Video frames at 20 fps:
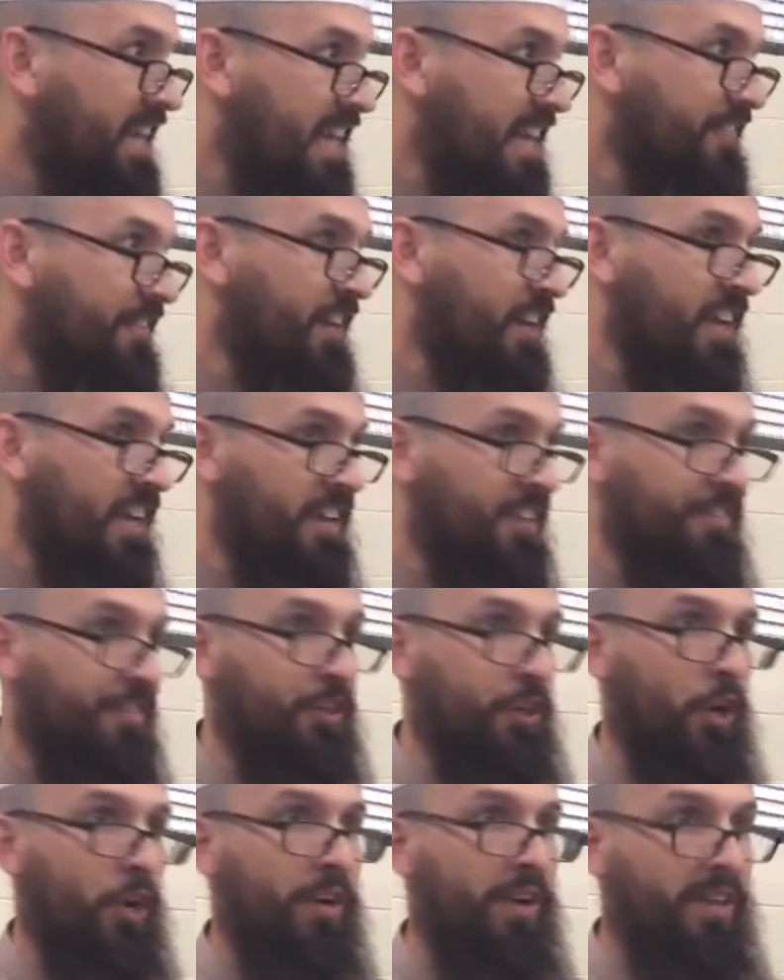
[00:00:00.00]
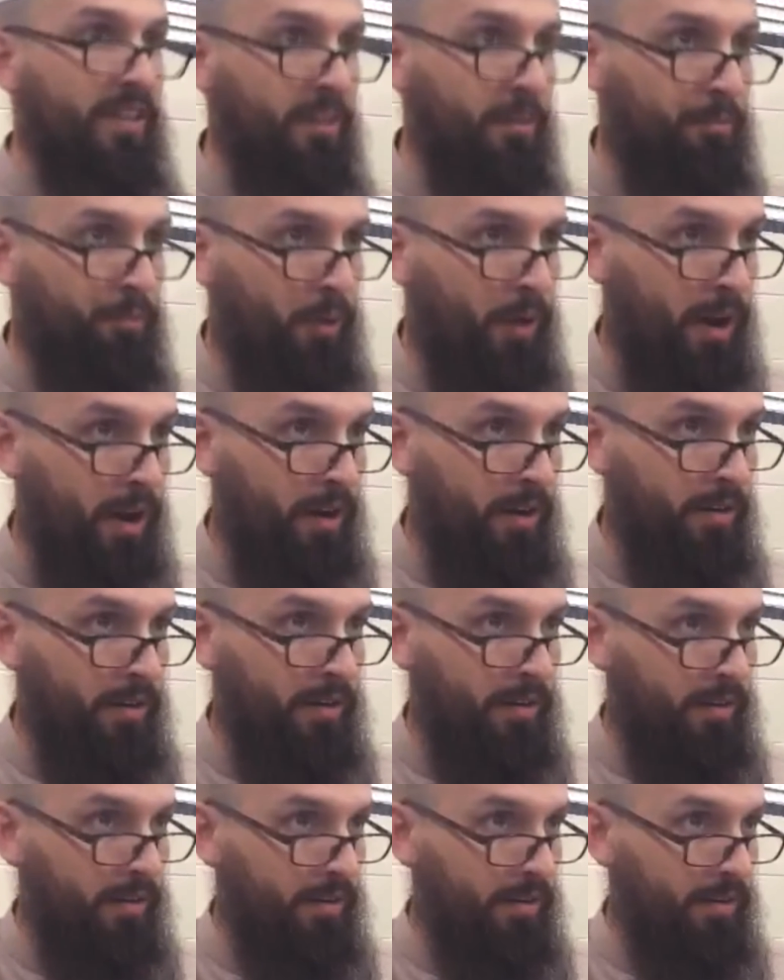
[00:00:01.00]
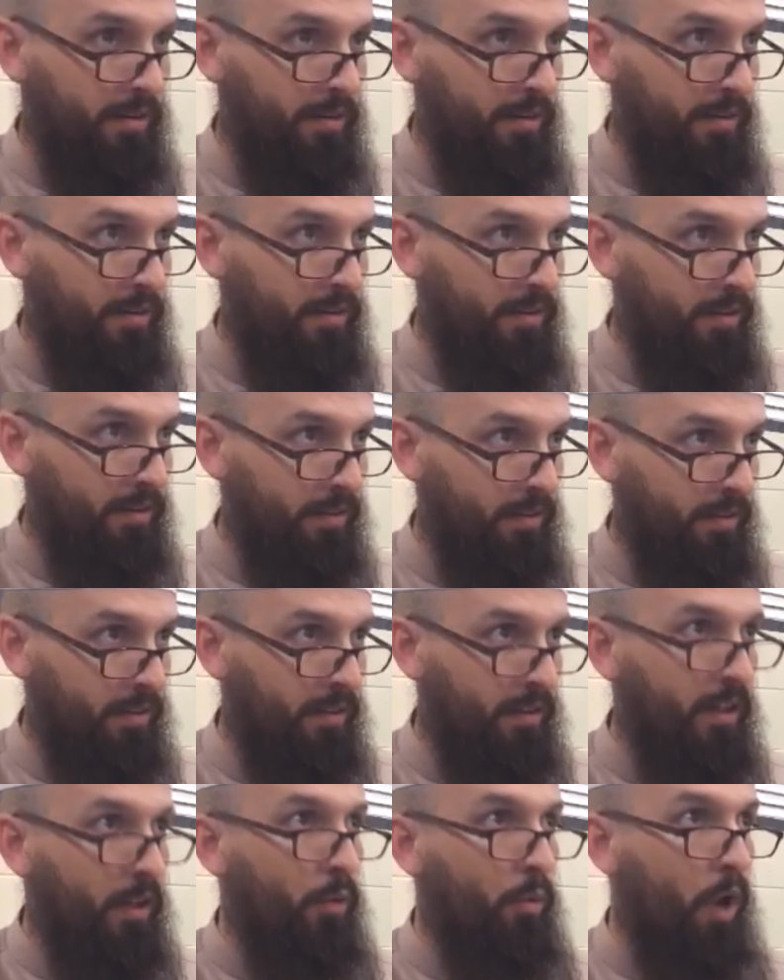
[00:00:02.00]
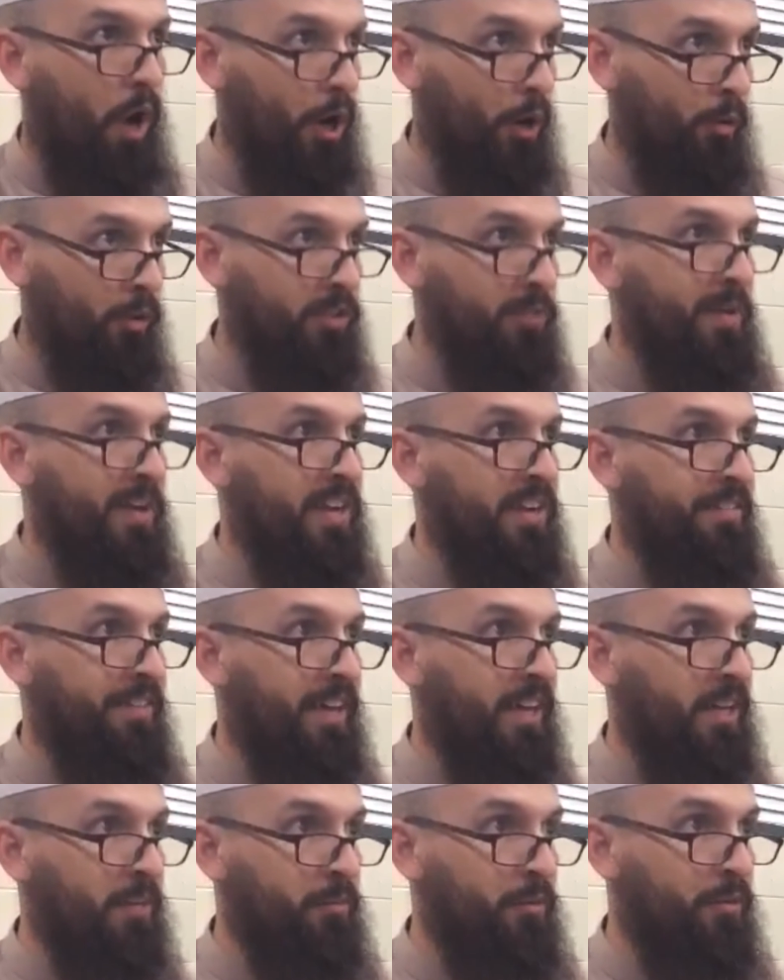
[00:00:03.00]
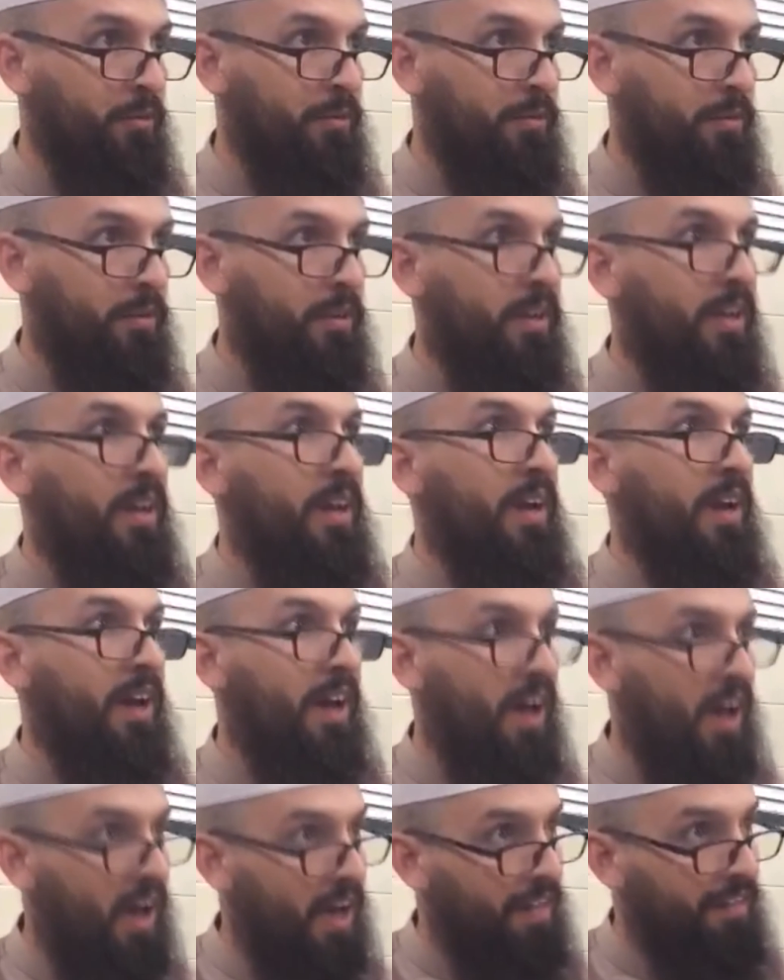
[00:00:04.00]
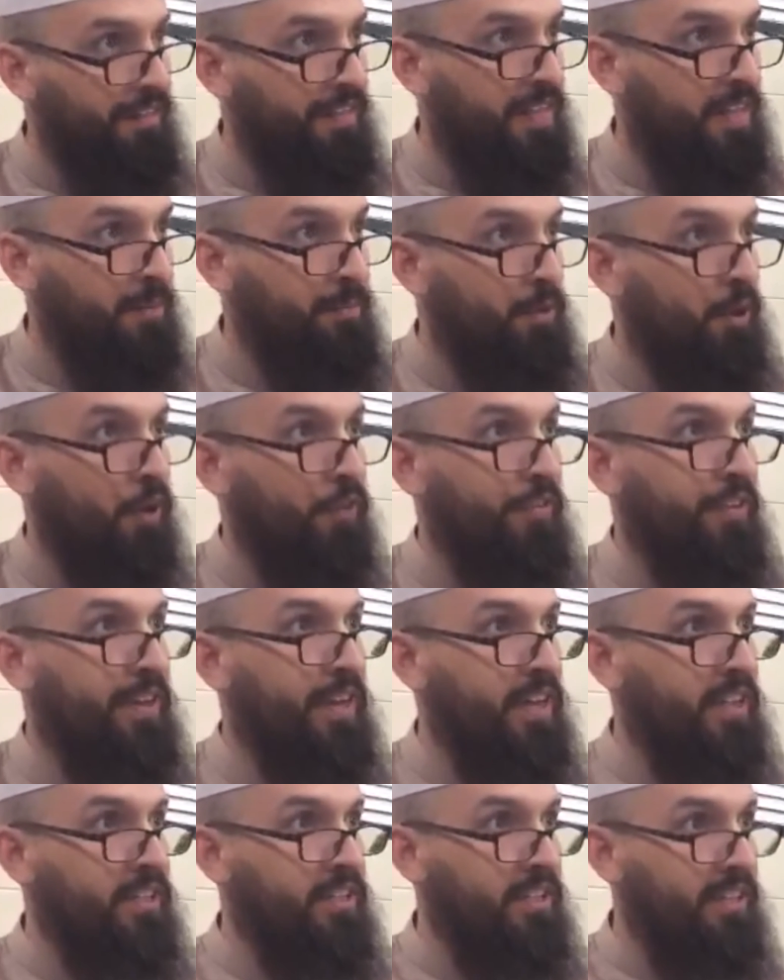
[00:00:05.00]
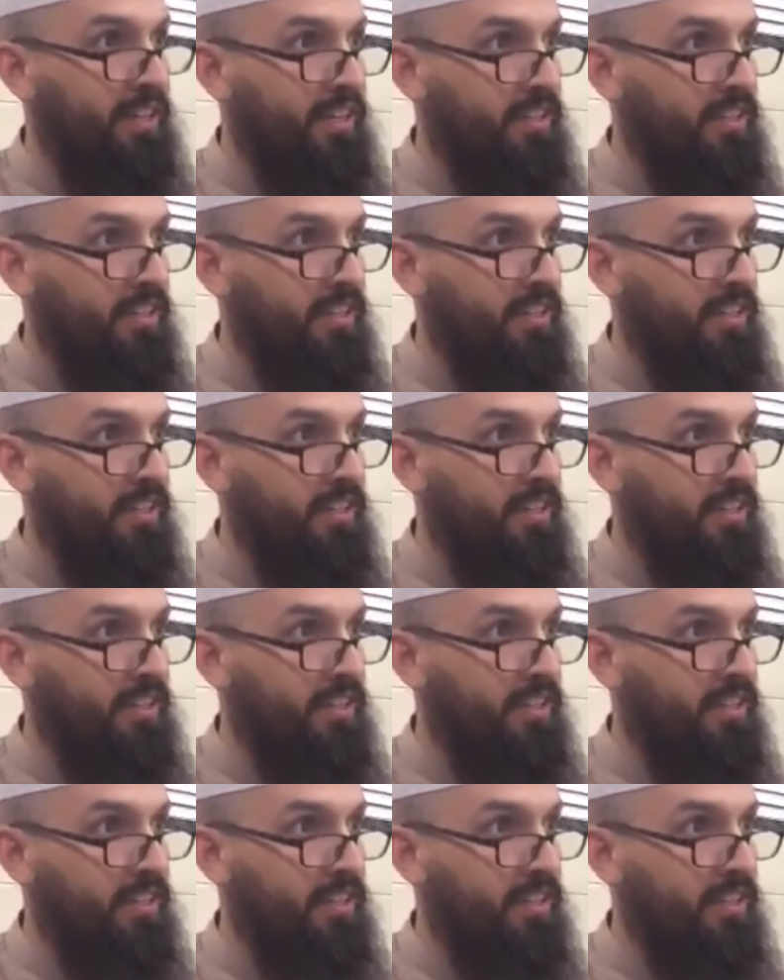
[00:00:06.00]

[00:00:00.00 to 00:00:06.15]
even if during the prayer water was made available, the purification